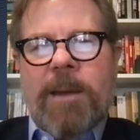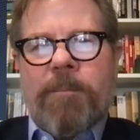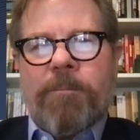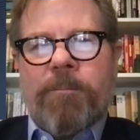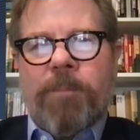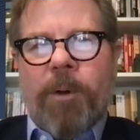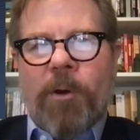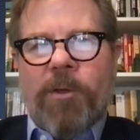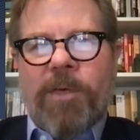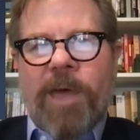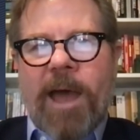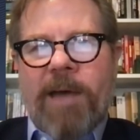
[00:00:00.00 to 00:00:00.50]

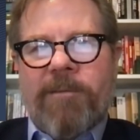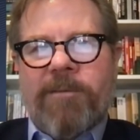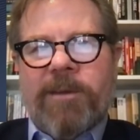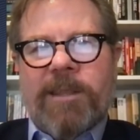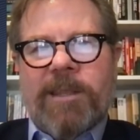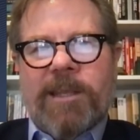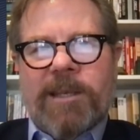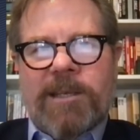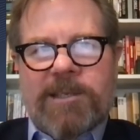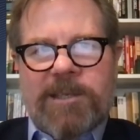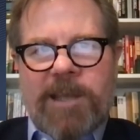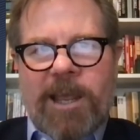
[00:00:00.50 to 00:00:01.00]
both
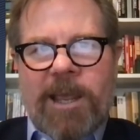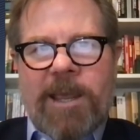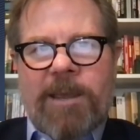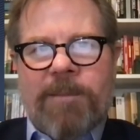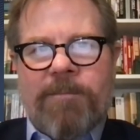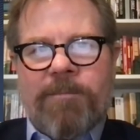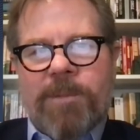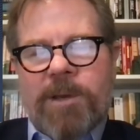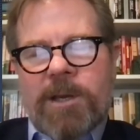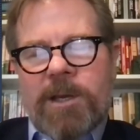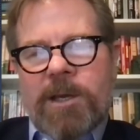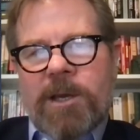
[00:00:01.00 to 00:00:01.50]
having the
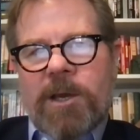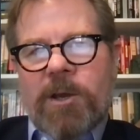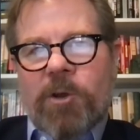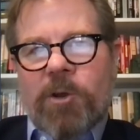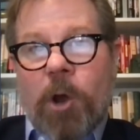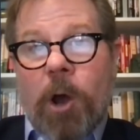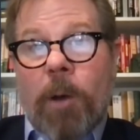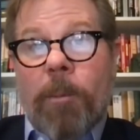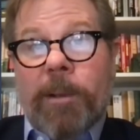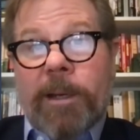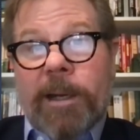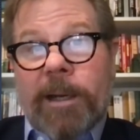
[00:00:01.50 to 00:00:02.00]
same
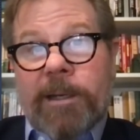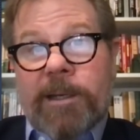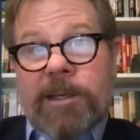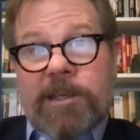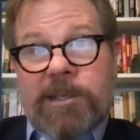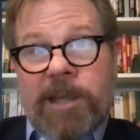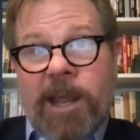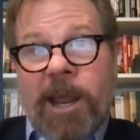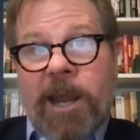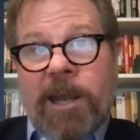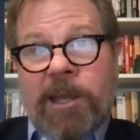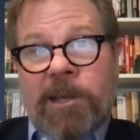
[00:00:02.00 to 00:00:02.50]
common
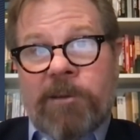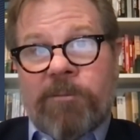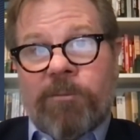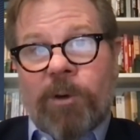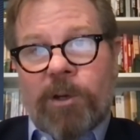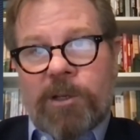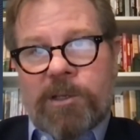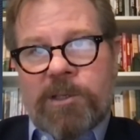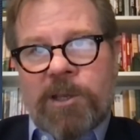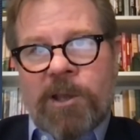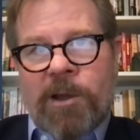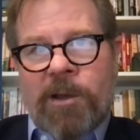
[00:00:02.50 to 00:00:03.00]
understanding of
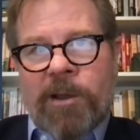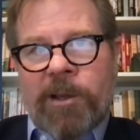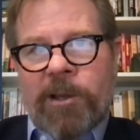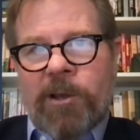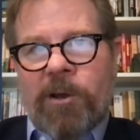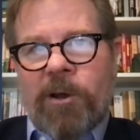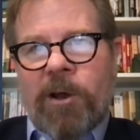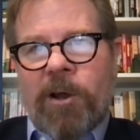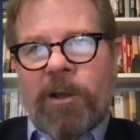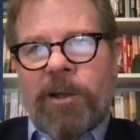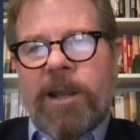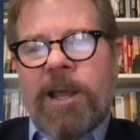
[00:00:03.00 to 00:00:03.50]
what's going
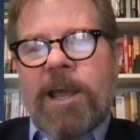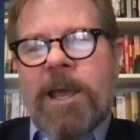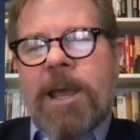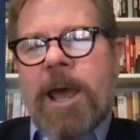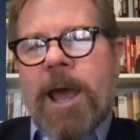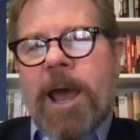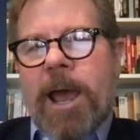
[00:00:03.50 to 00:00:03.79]
on